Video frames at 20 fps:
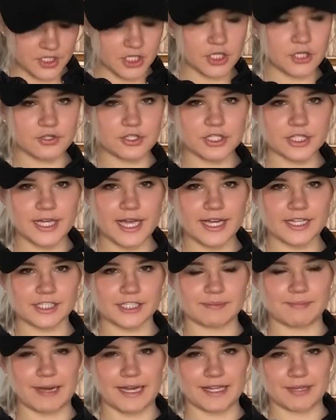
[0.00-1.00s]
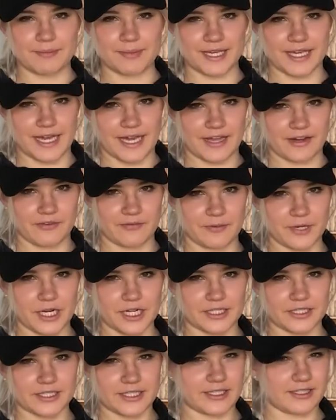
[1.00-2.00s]
Usually I just buy the big head of
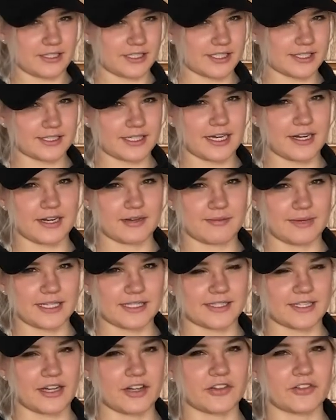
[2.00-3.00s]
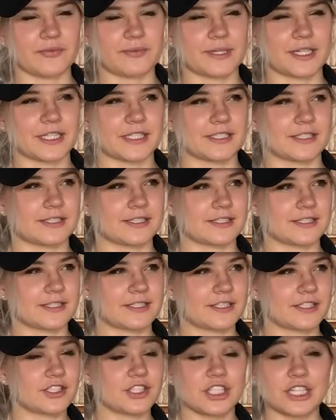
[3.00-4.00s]
broccoli and just cut it myself because
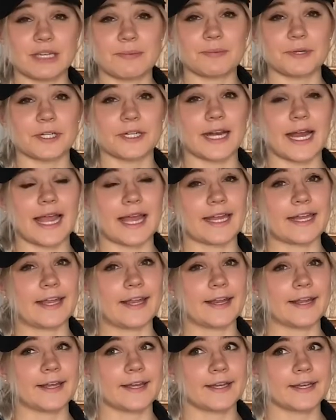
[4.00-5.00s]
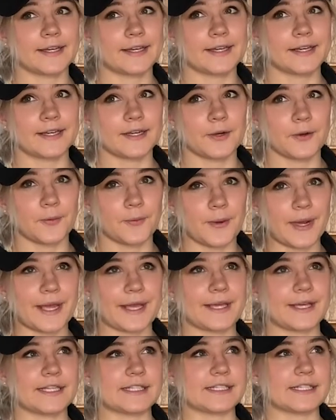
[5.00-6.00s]
it's cheaper and
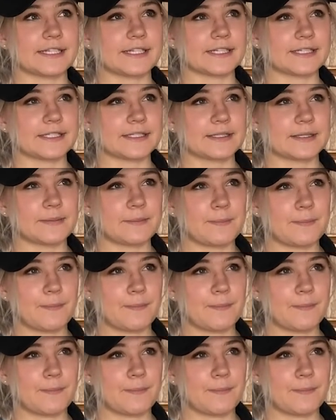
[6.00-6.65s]
way easier.